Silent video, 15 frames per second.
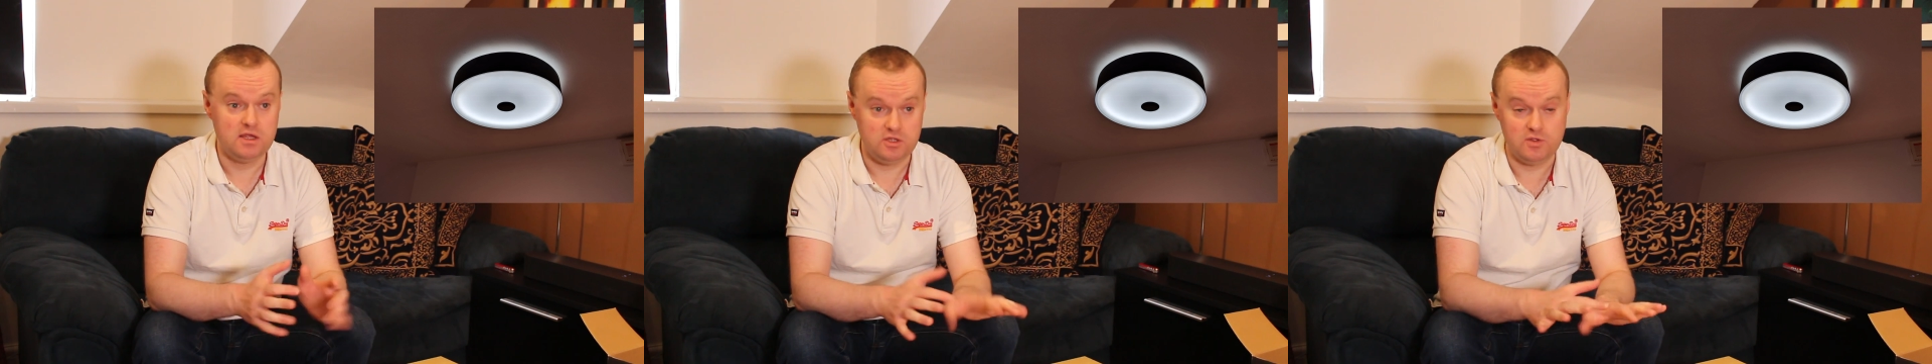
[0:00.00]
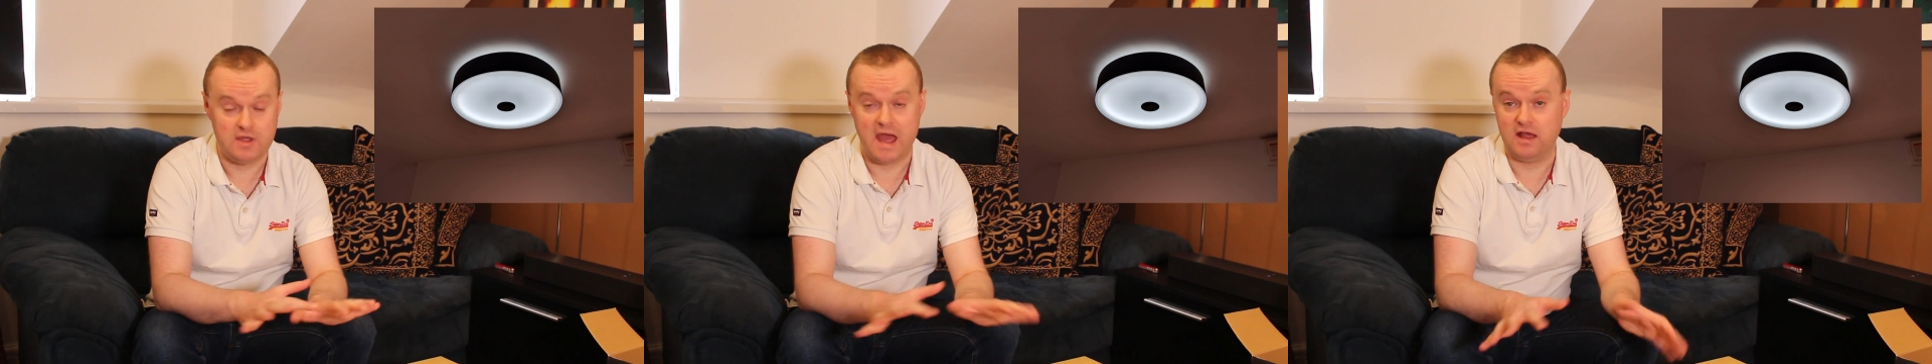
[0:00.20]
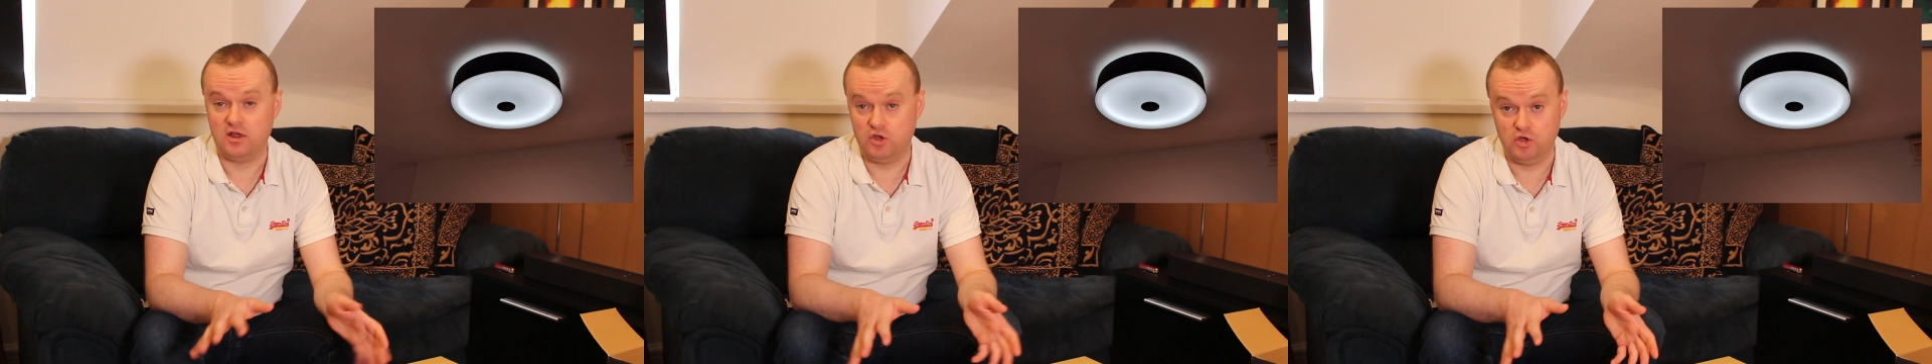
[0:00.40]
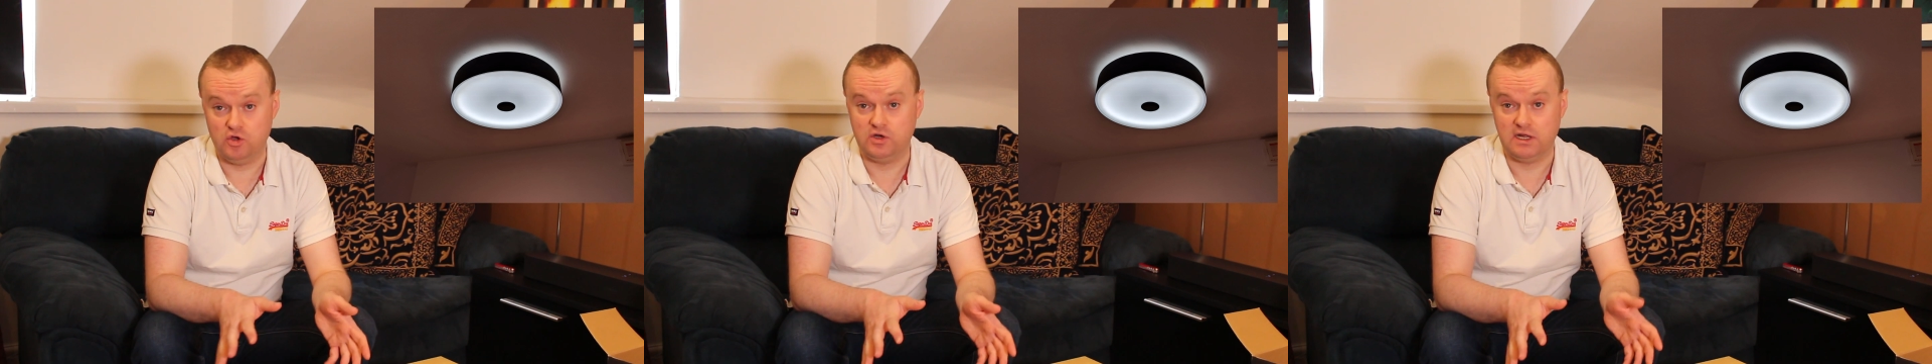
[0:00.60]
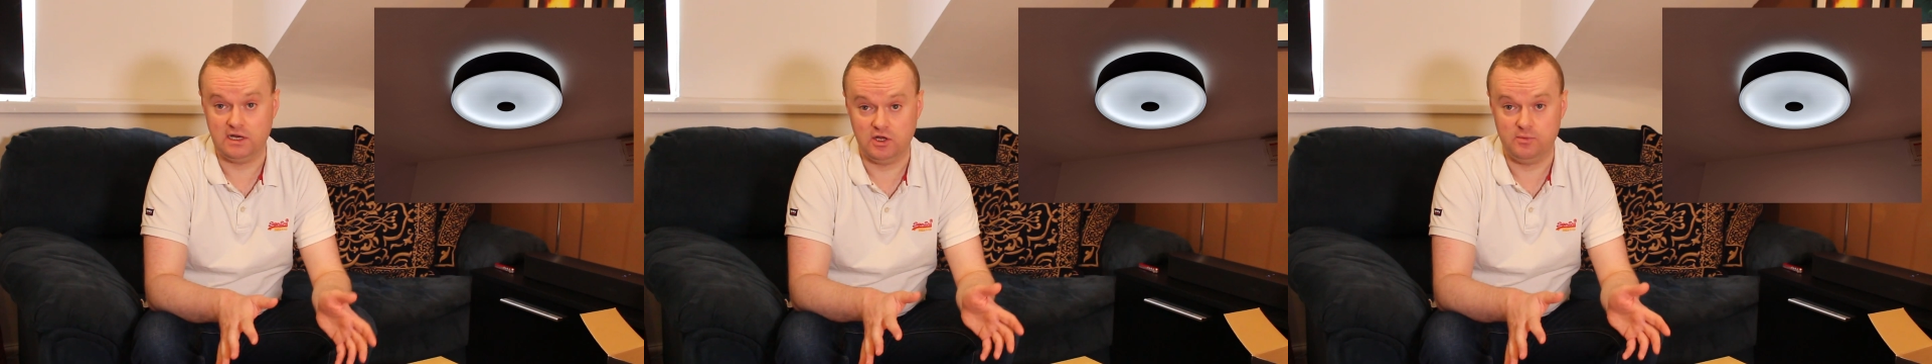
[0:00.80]
you get
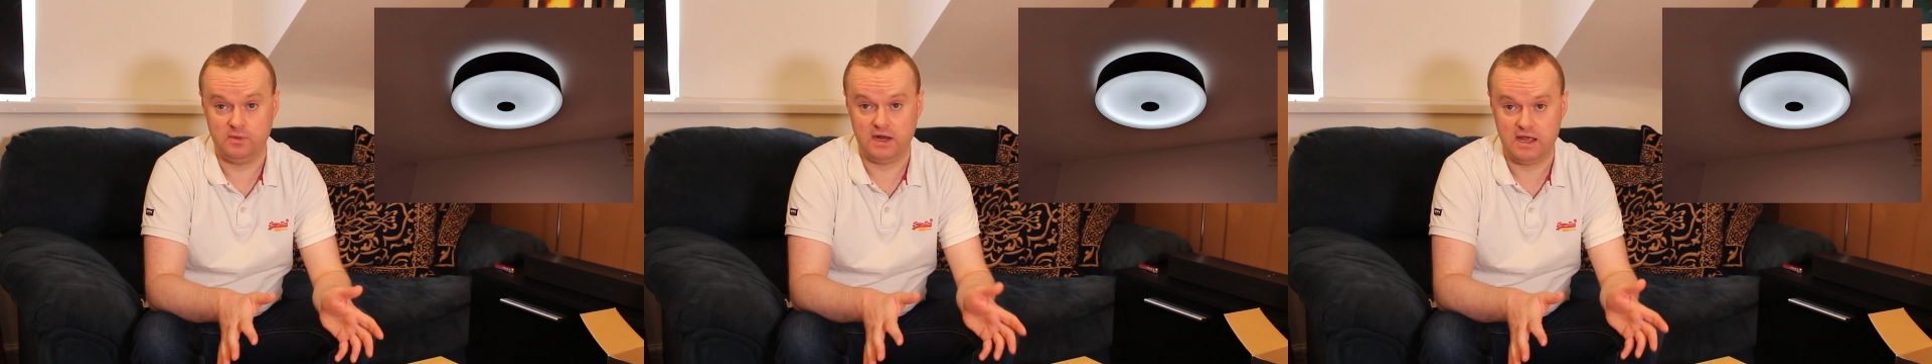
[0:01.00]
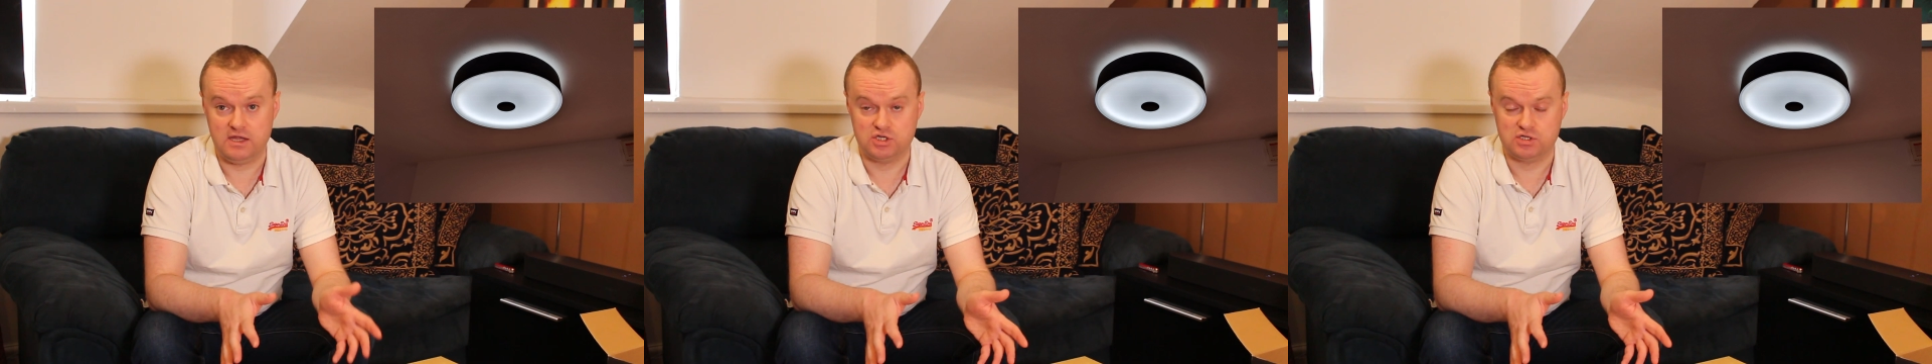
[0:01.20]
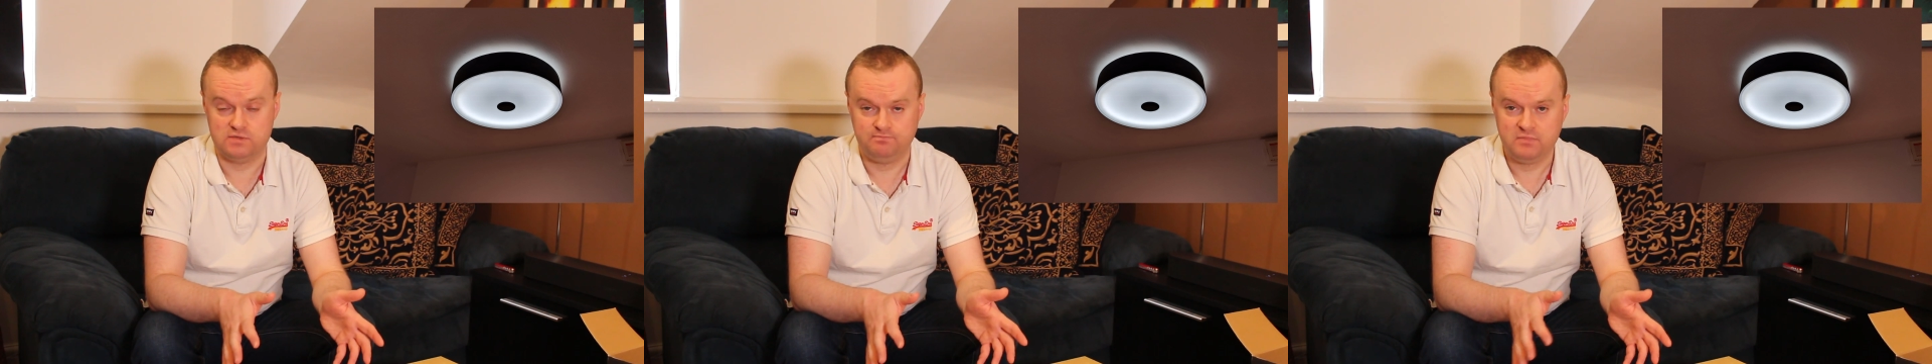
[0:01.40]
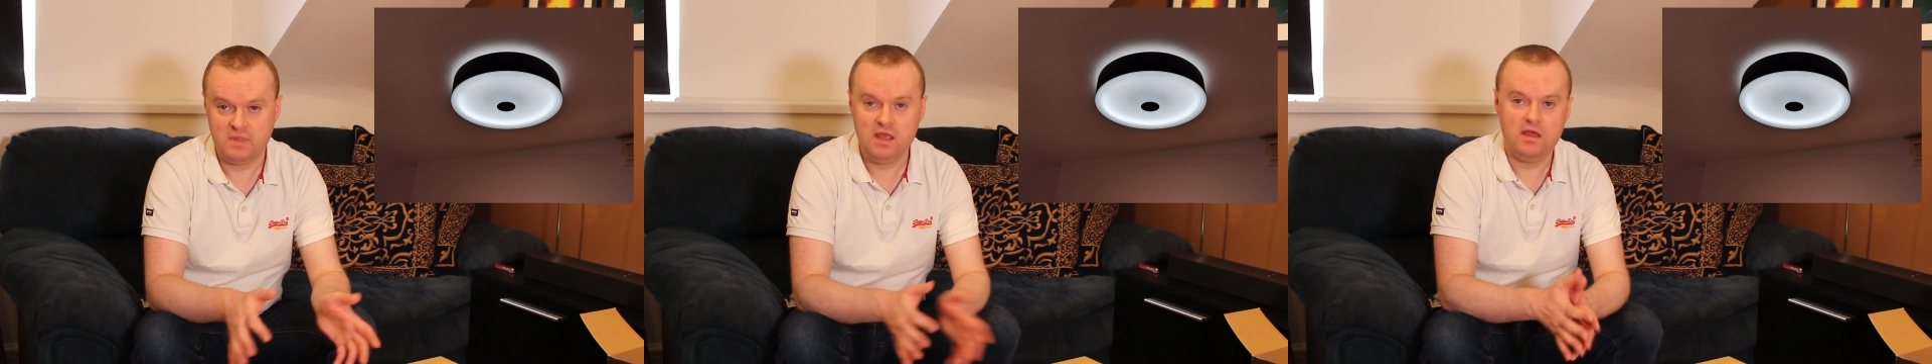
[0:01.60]
good illumination.